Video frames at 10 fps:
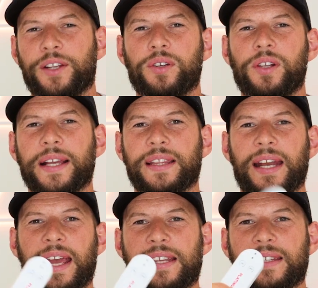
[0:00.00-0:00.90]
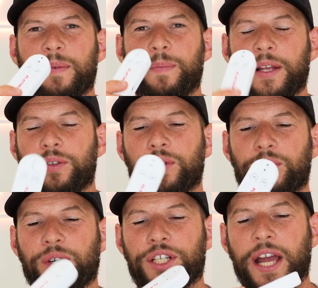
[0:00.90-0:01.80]
I do like that it has a
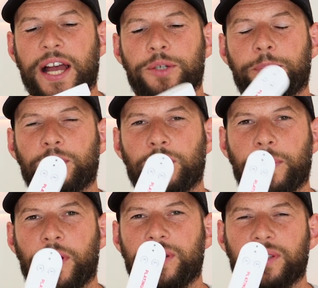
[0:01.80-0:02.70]
bundled rechargeable remote.